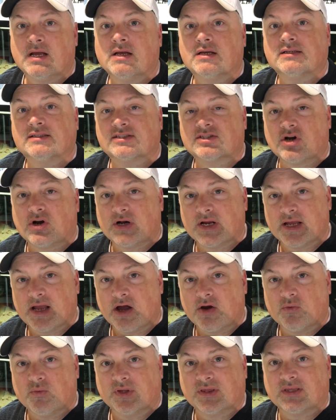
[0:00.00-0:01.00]
starting
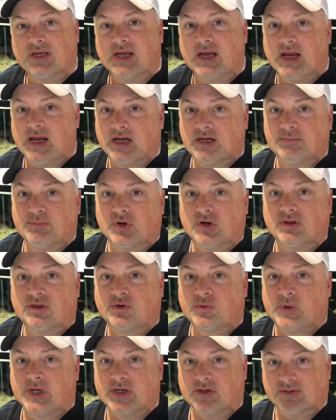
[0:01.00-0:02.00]
out with the Inkbird
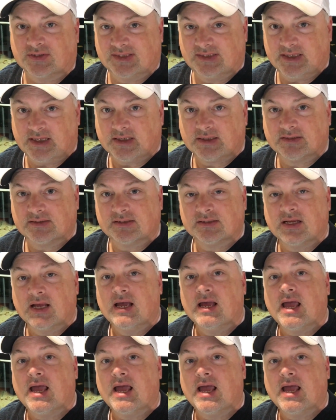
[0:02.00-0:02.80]
306